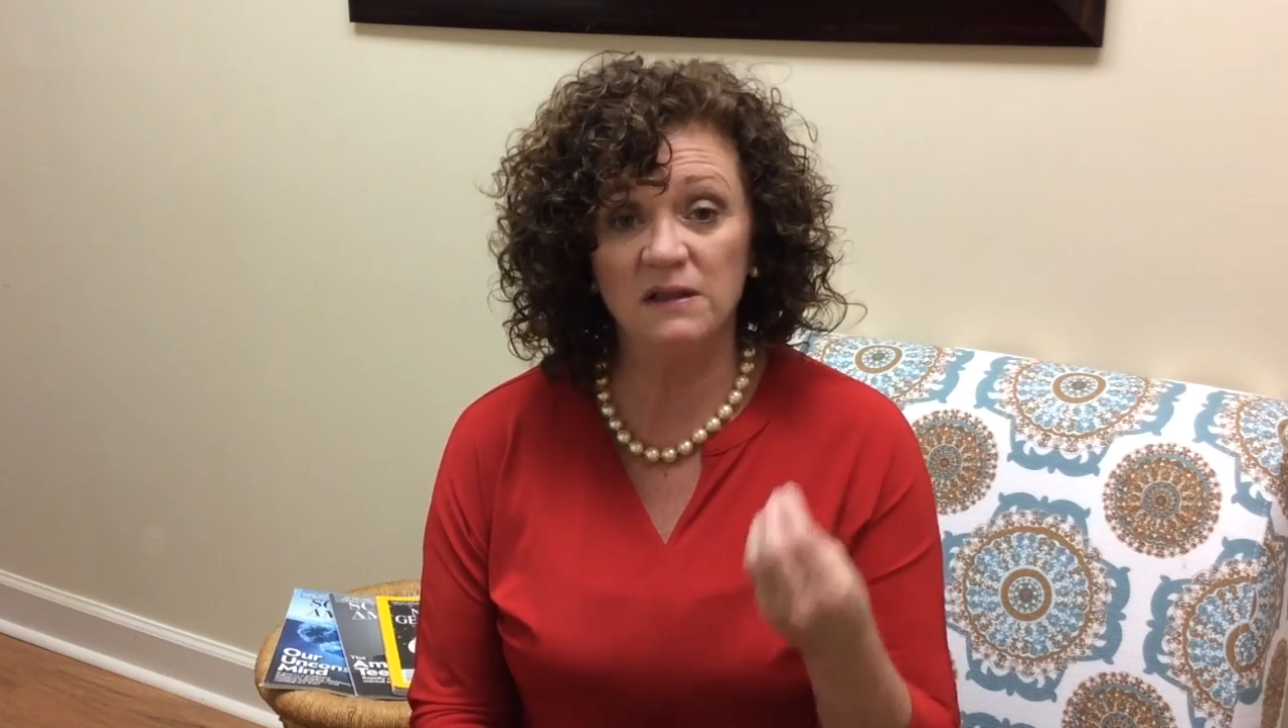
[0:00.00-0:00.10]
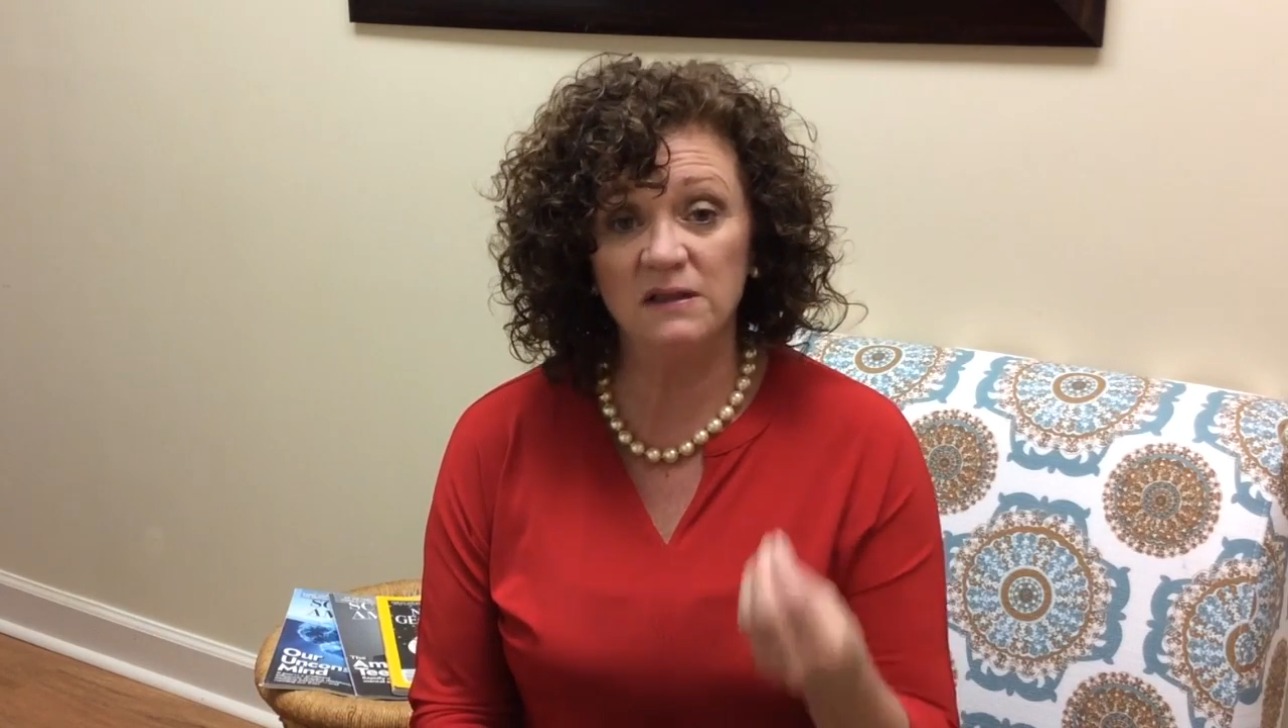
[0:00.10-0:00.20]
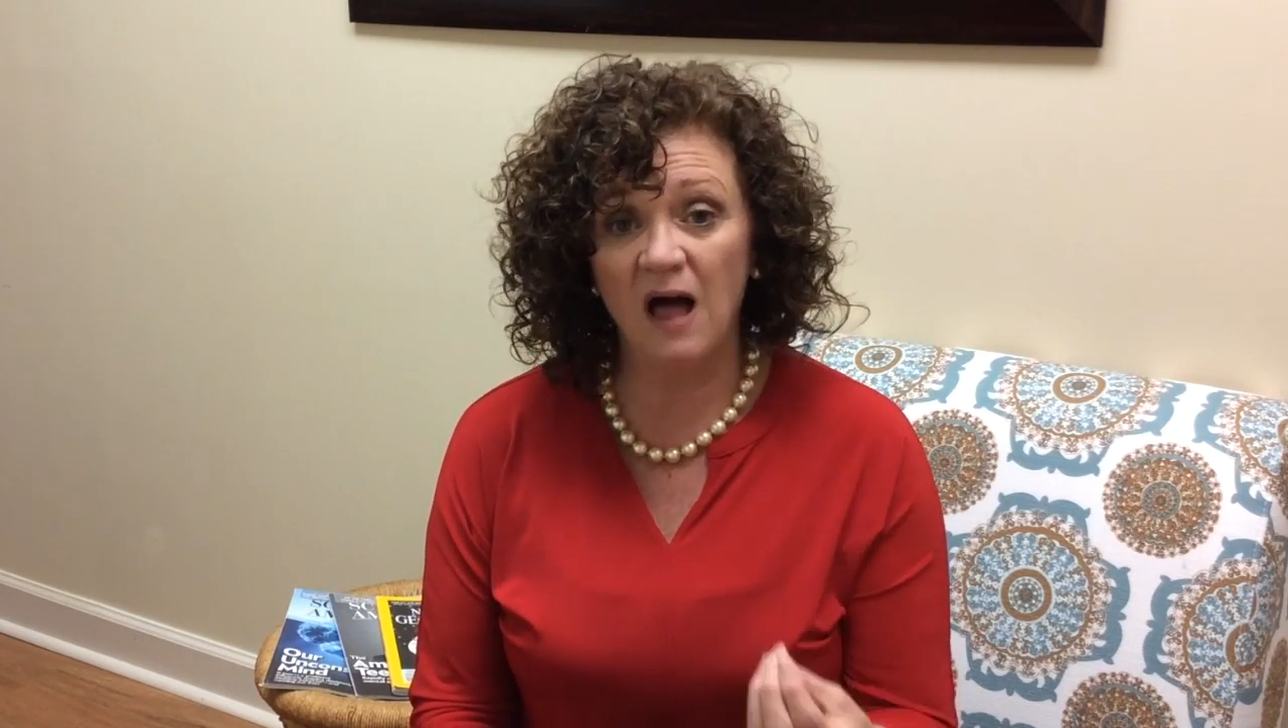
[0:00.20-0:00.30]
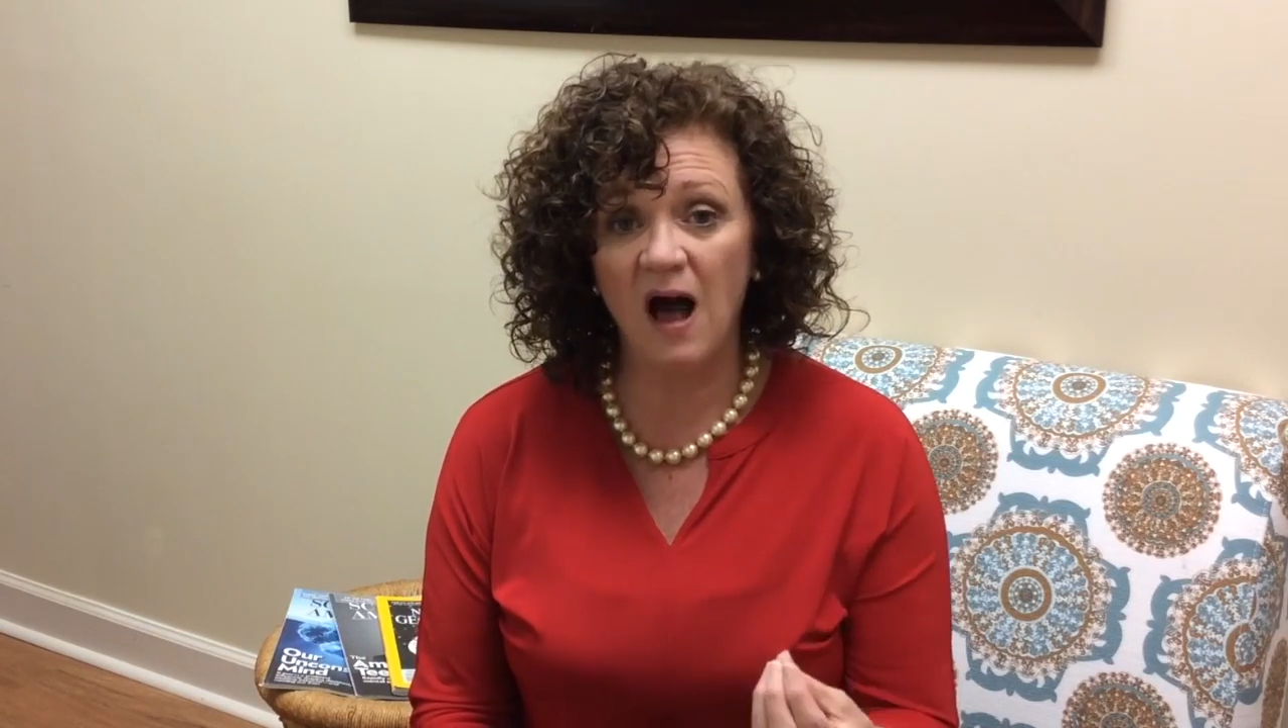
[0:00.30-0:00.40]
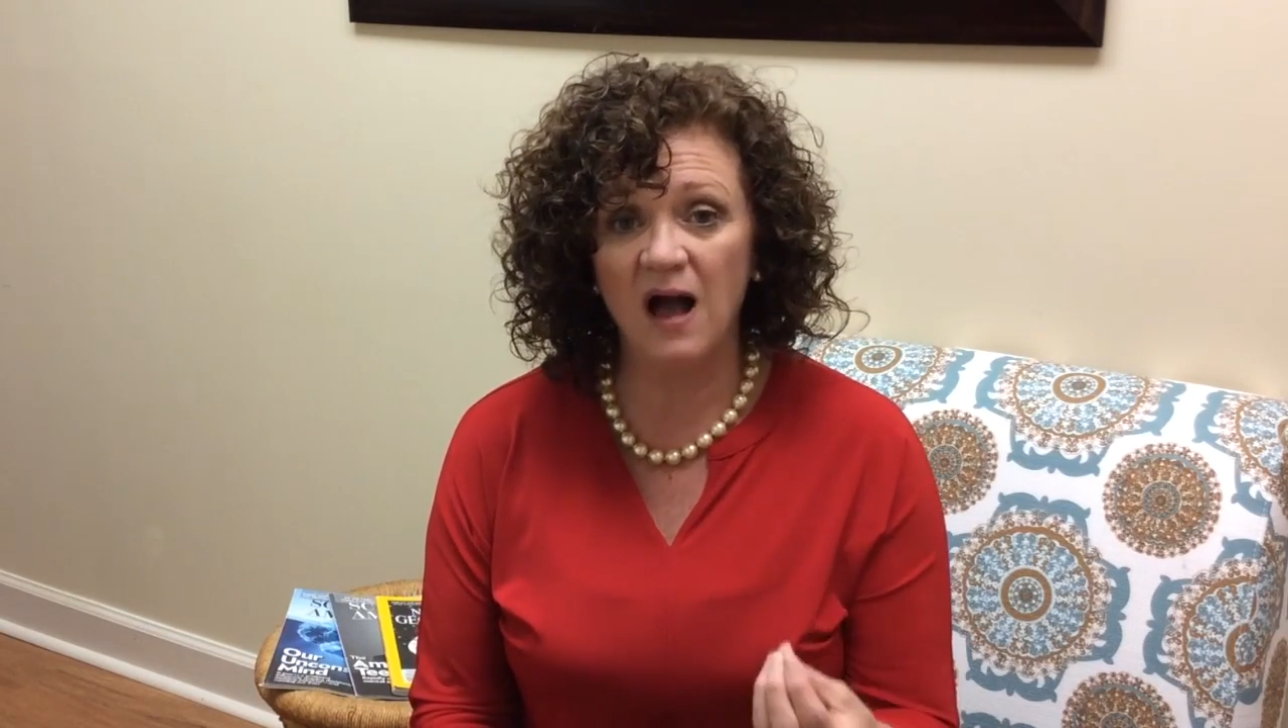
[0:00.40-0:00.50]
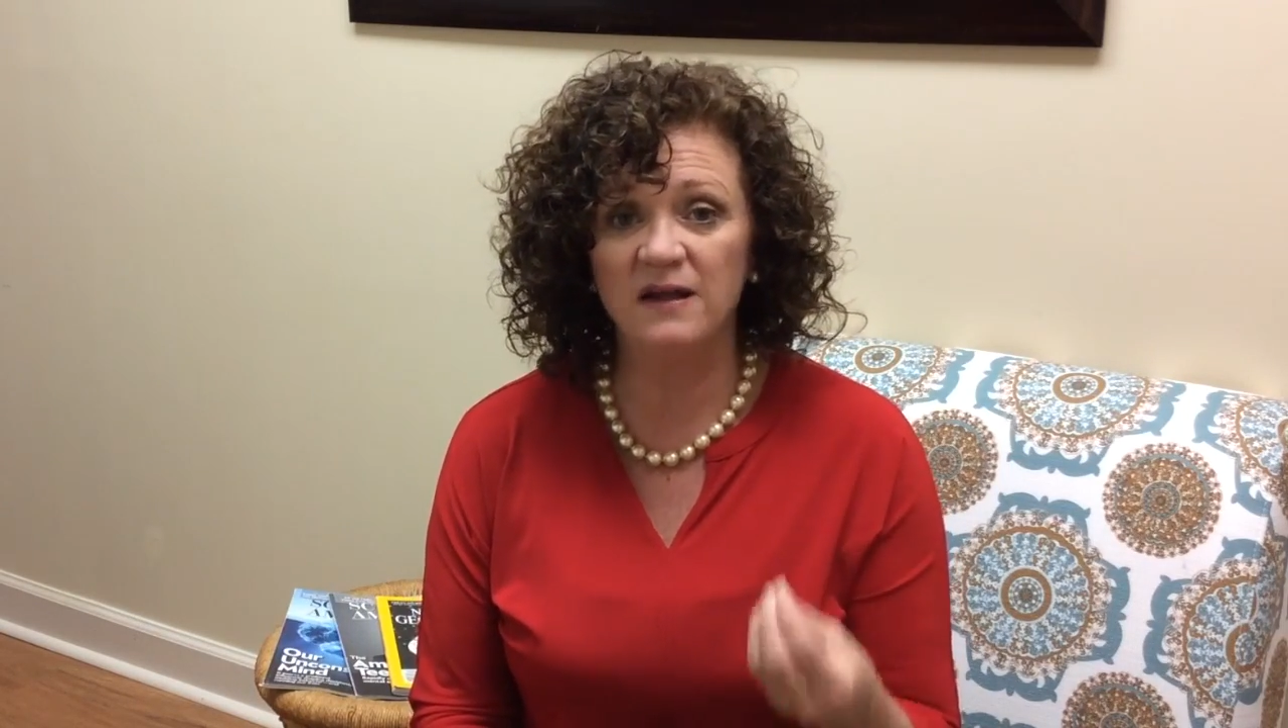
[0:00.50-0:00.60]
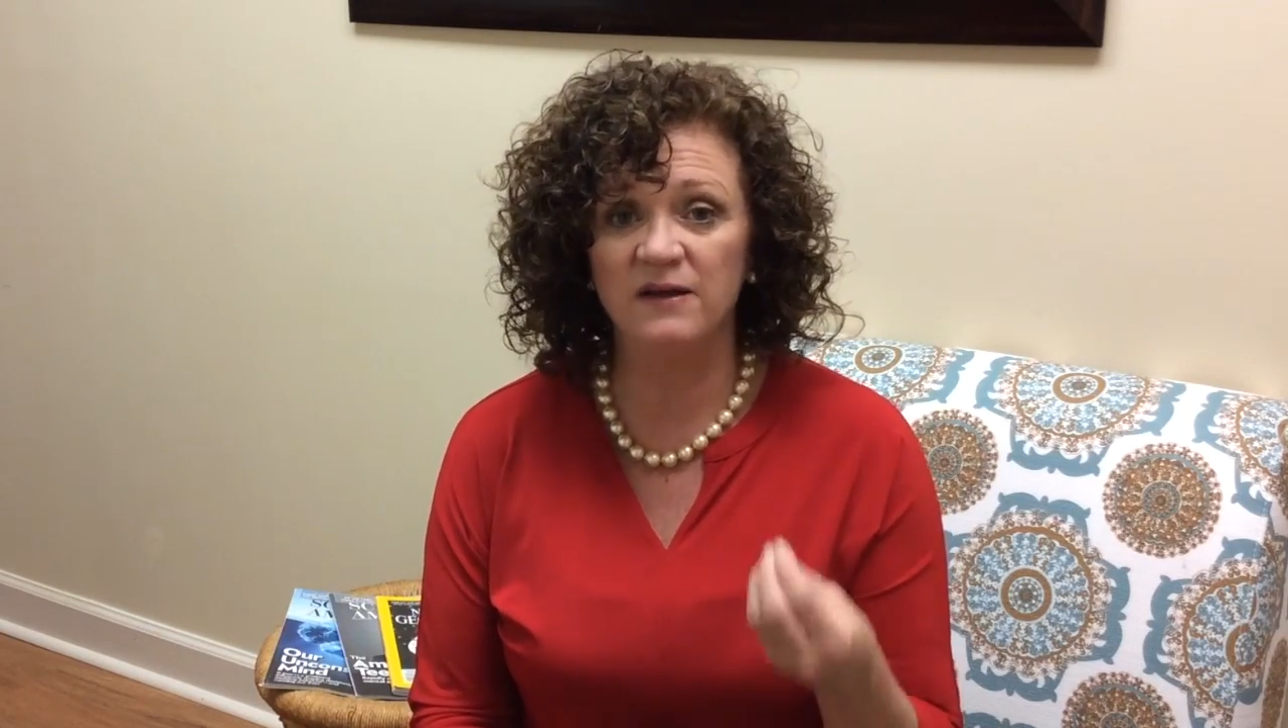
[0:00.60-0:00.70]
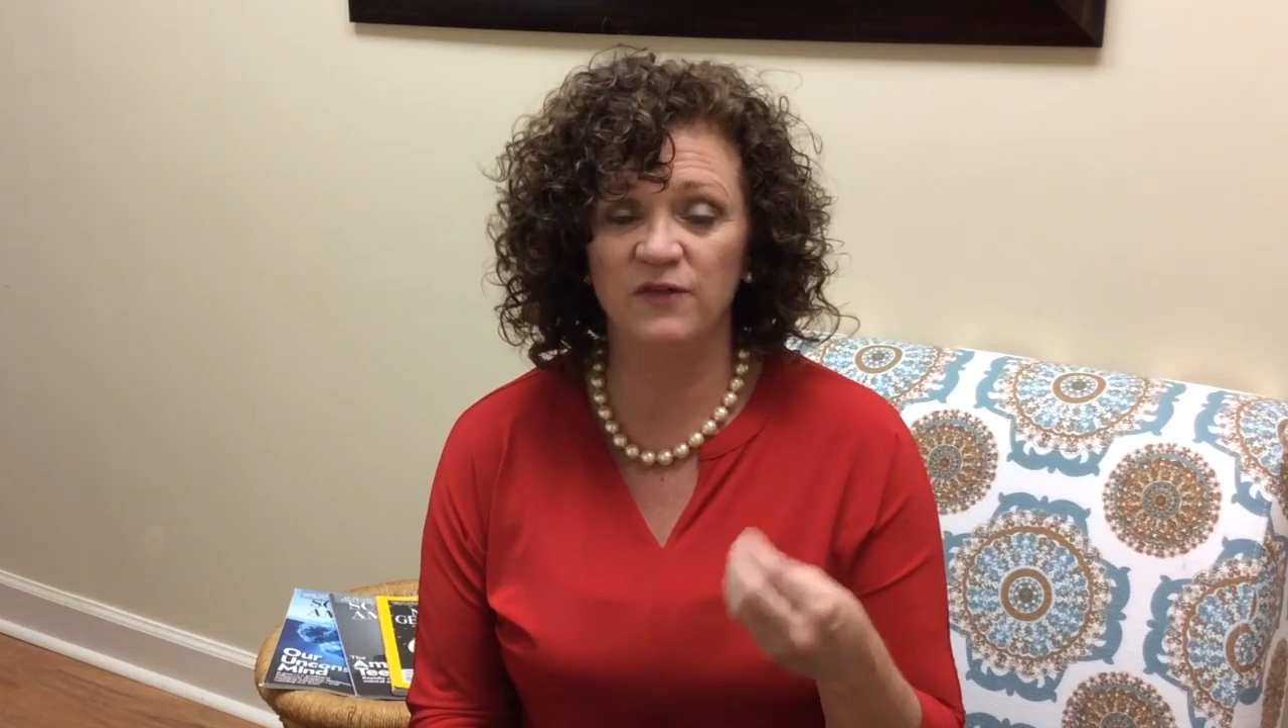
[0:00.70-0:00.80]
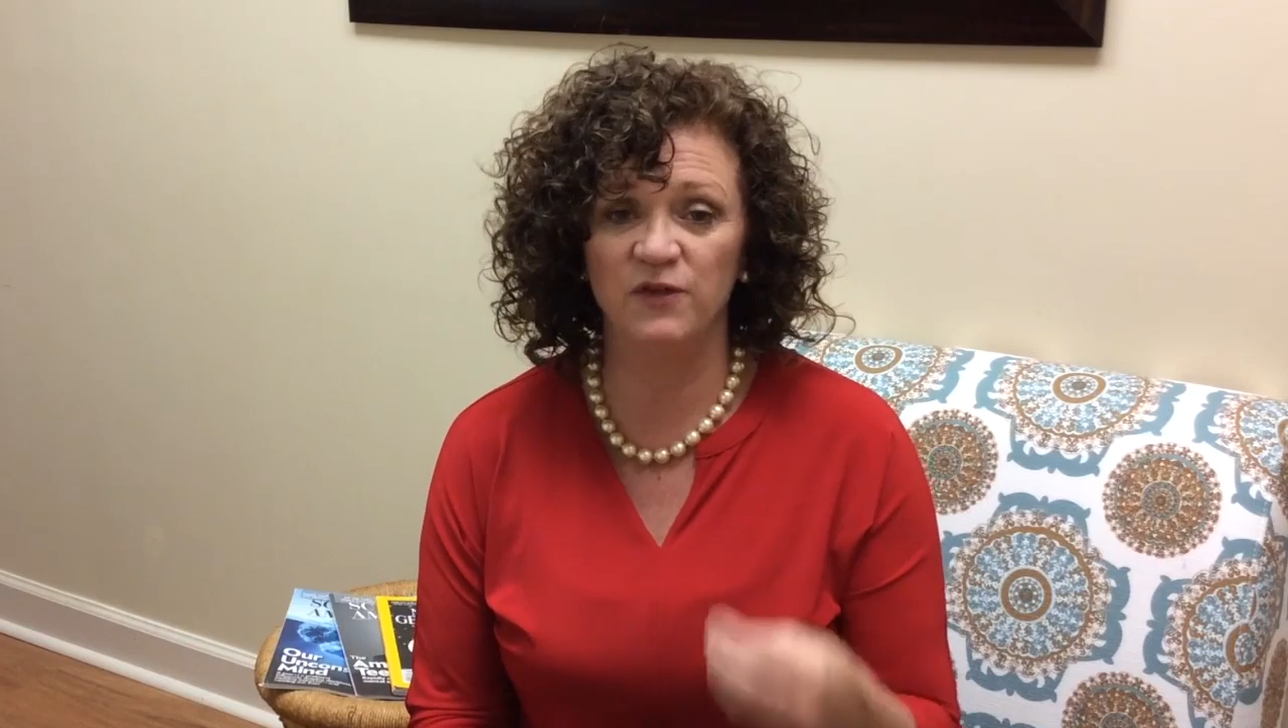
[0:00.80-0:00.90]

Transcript: lock